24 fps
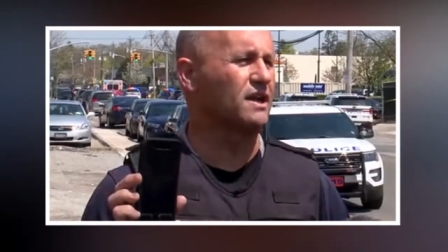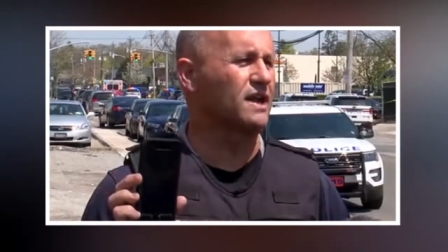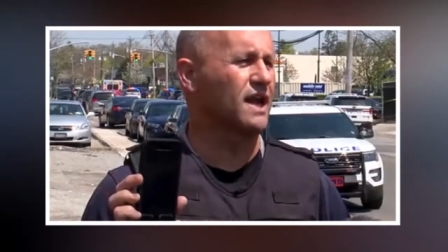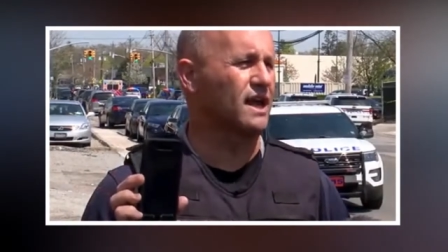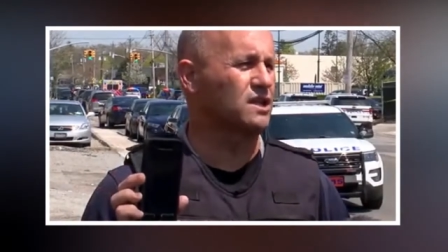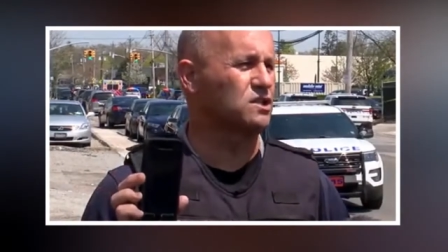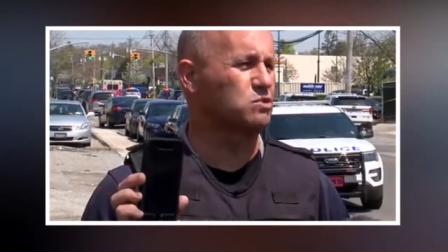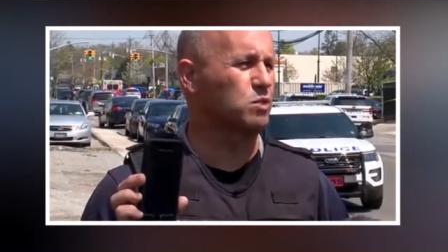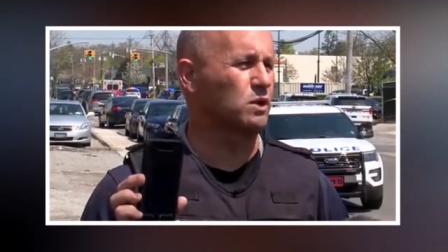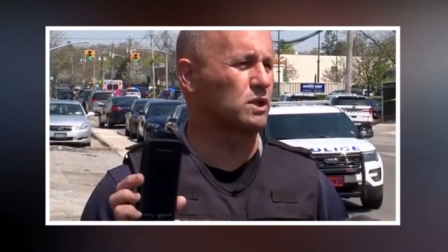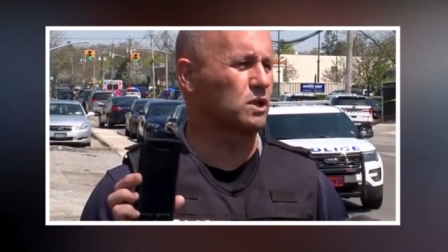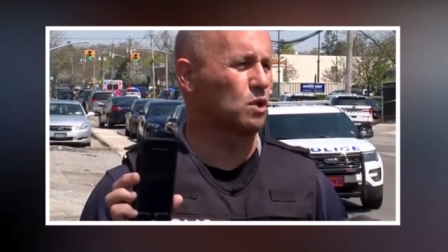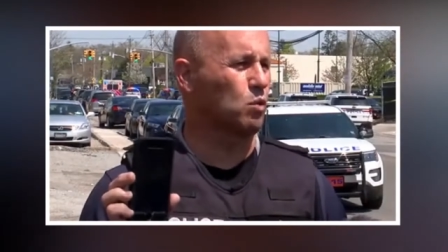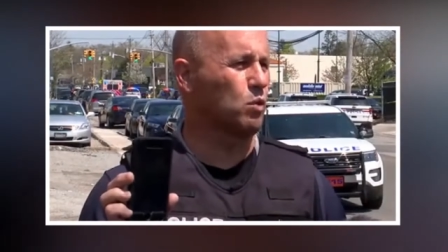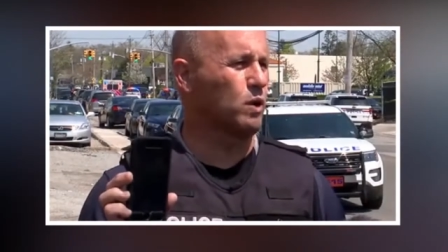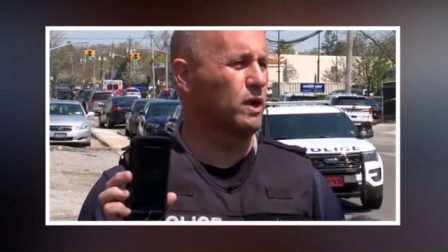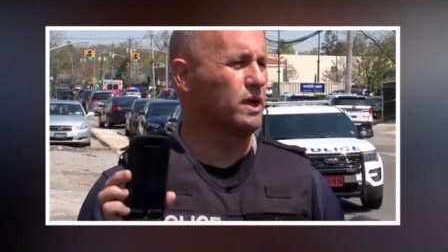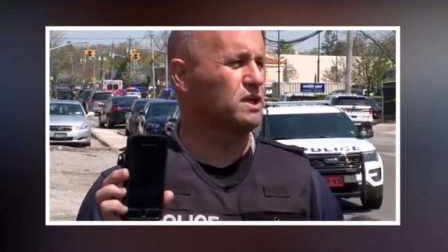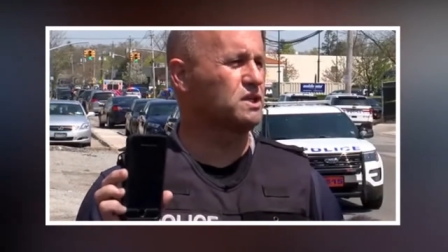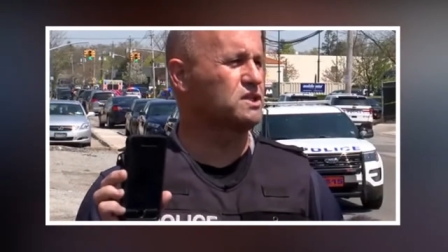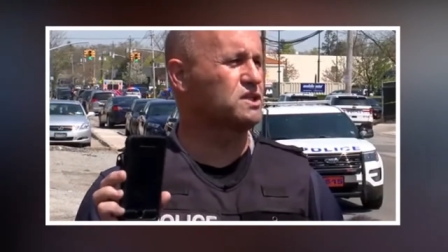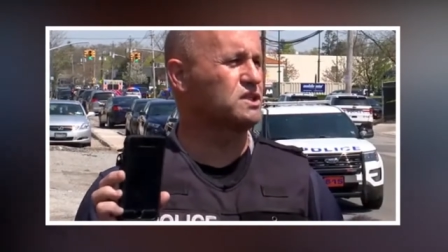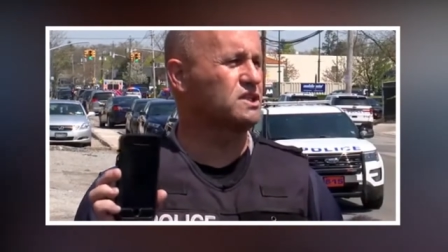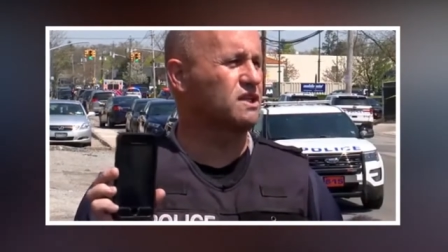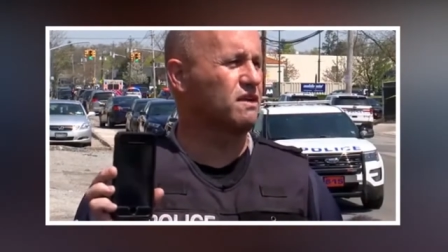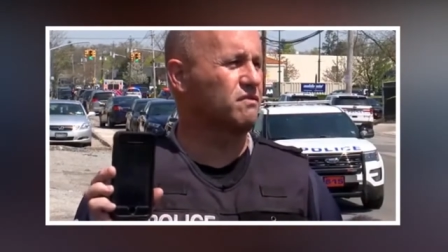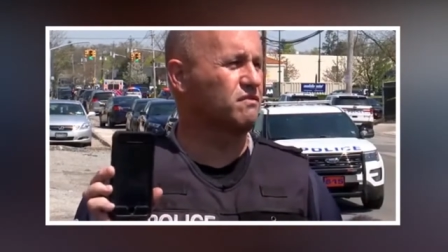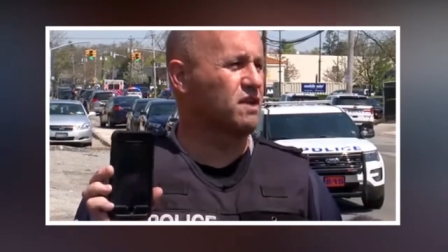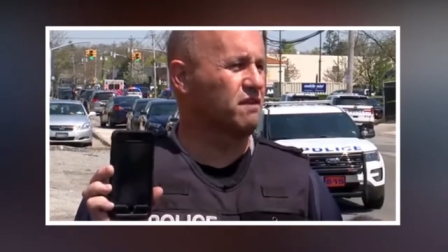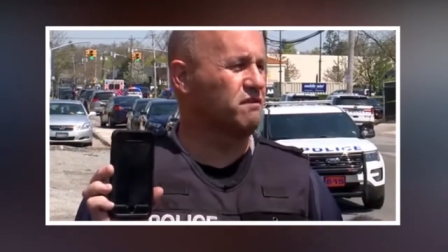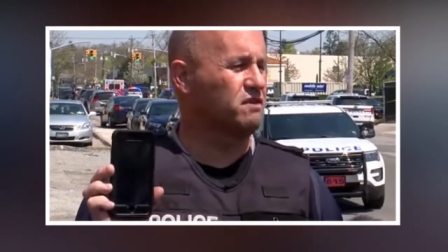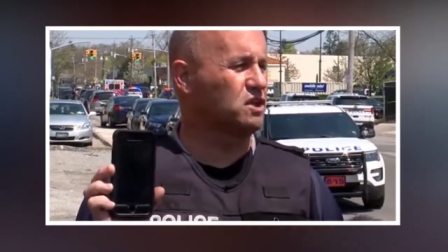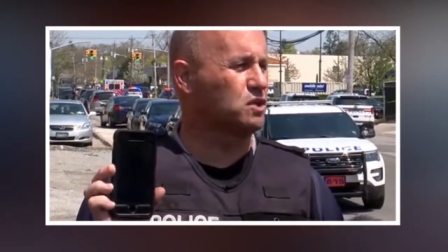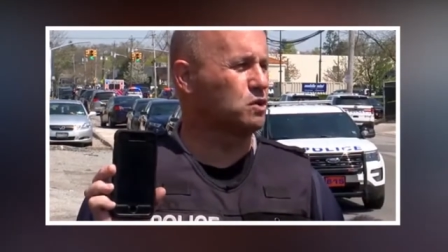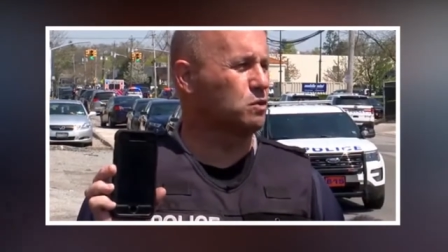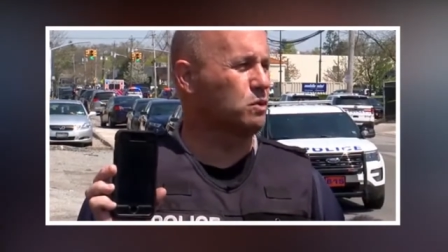That is what the witnesses have
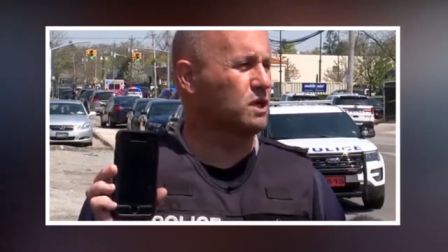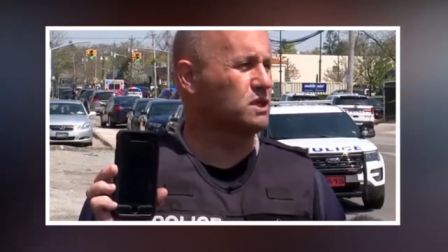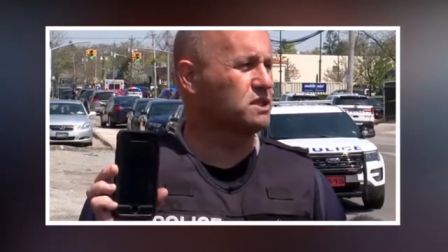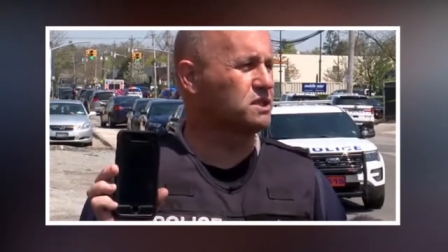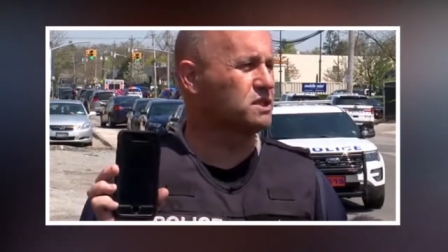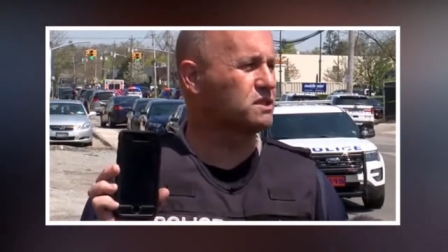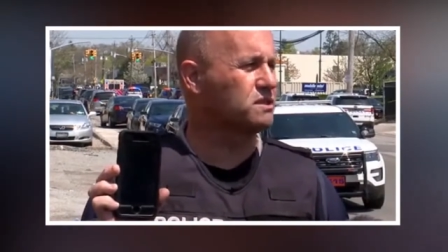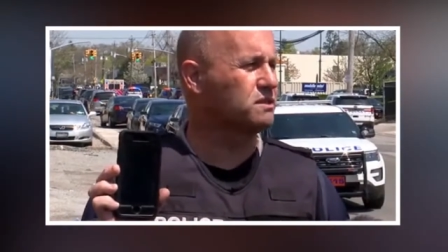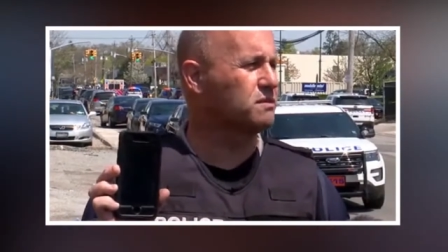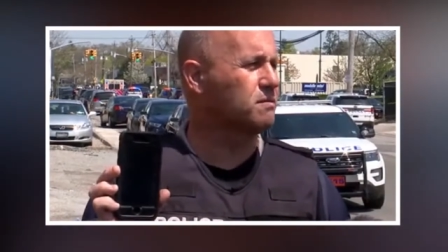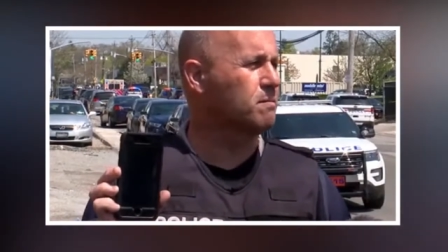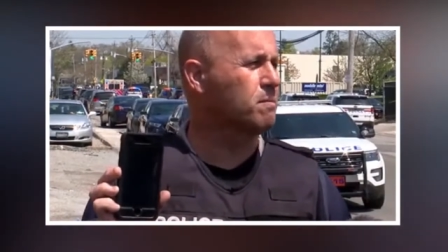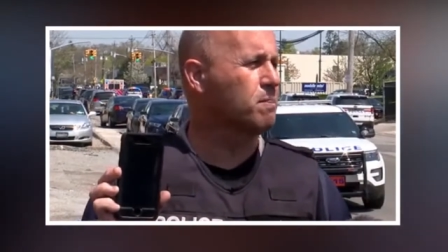given to us.